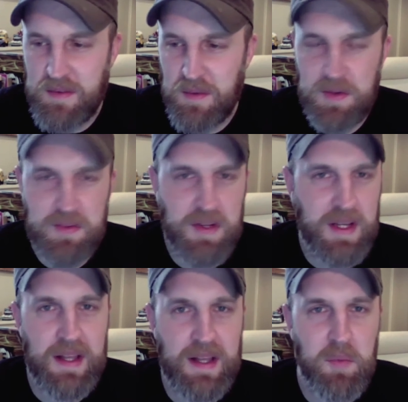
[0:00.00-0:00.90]
always trying to
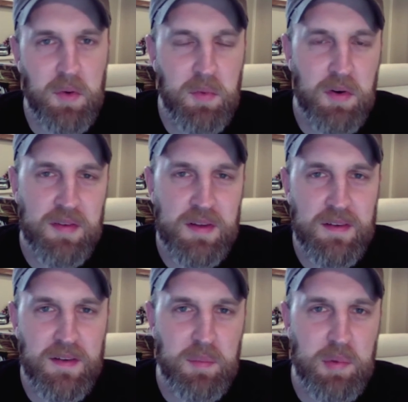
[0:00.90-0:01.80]
collect more and more of his little
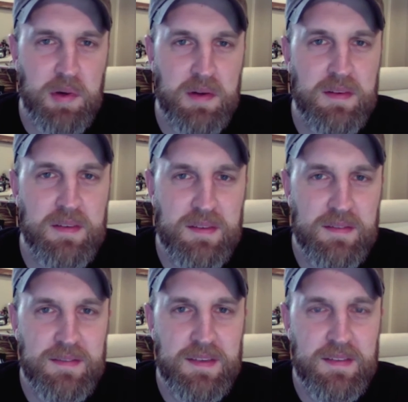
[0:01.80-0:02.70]
books, and
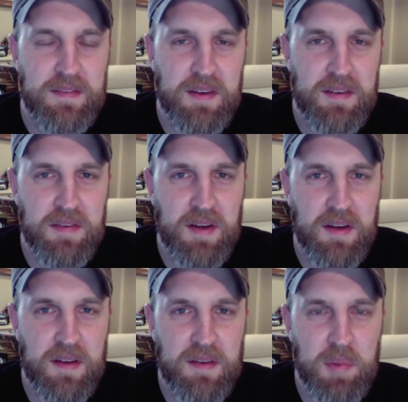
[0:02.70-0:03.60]
it's fun to find all the
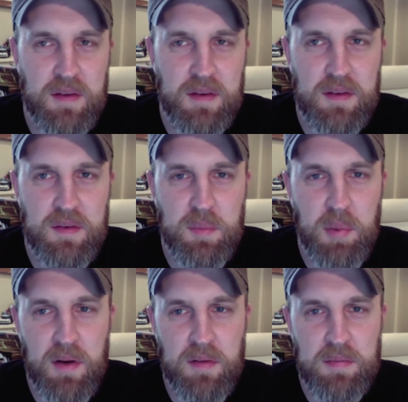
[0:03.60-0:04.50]
different projects he was part
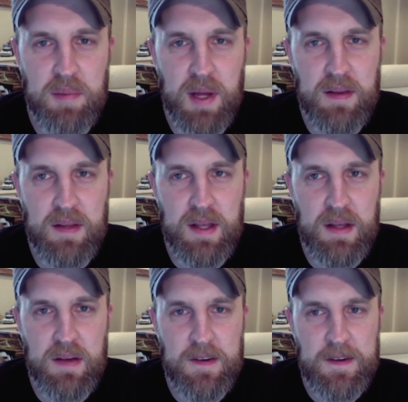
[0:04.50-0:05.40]
of back in the day.
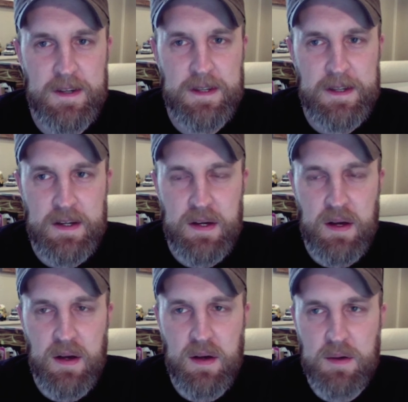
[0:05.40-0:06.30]

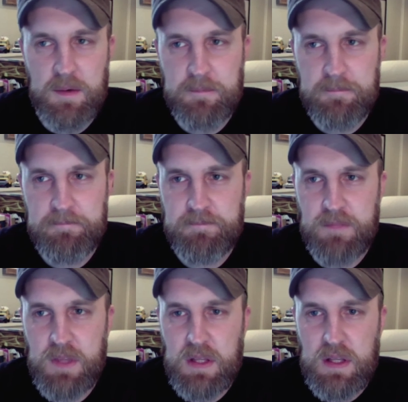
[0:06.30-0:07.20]
And
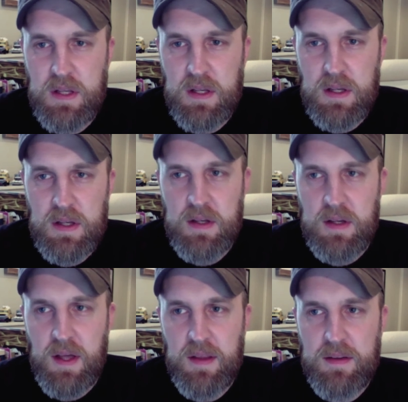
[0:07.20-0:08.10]

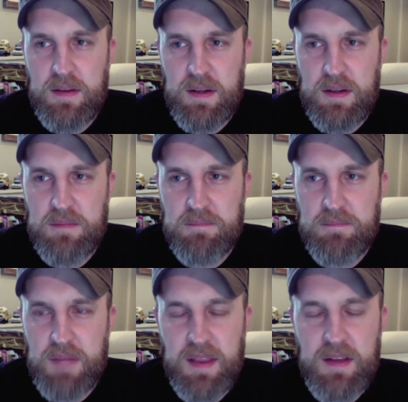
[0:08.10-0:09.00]
then I
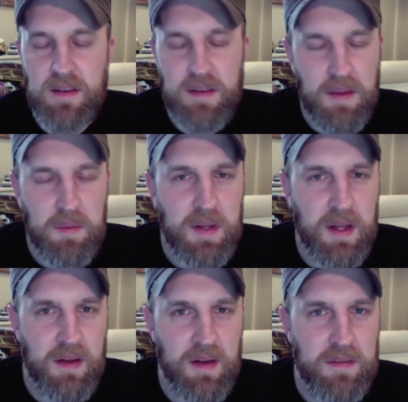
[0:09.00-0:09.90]
think another one
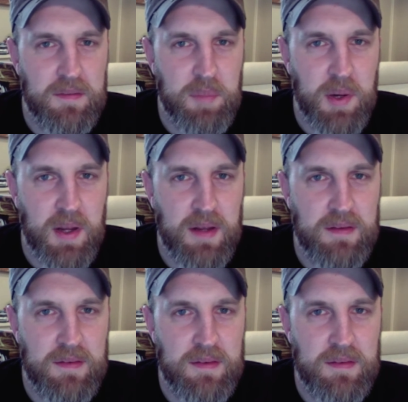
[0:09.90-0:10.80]
that probably
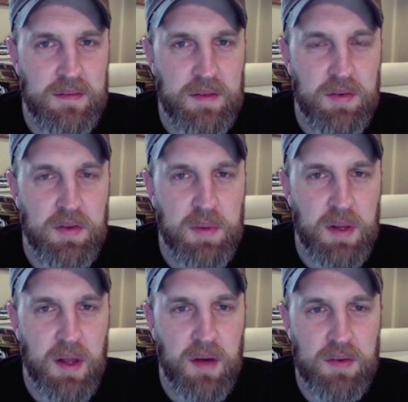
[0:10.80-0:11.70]
influenced me a lot
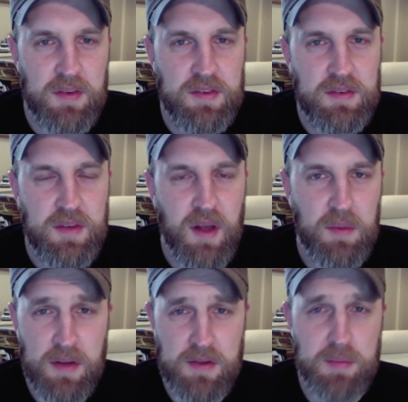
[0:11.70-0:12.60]
was Jolly
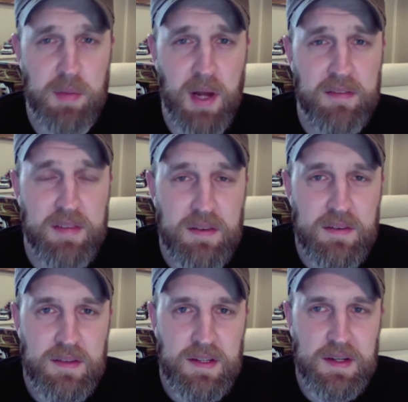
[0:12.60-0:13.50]
Roger Bradfield,
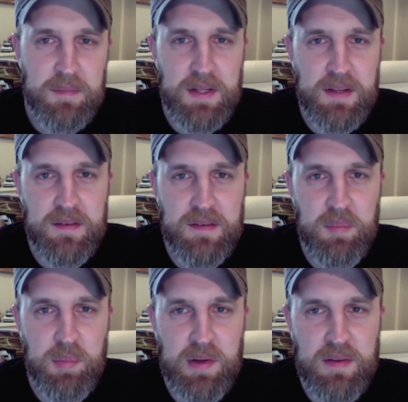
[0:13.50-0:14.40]
his
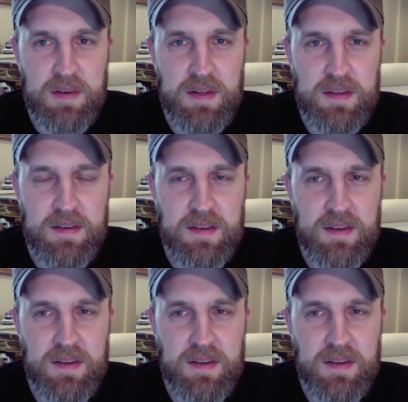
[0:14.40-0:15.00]
book series.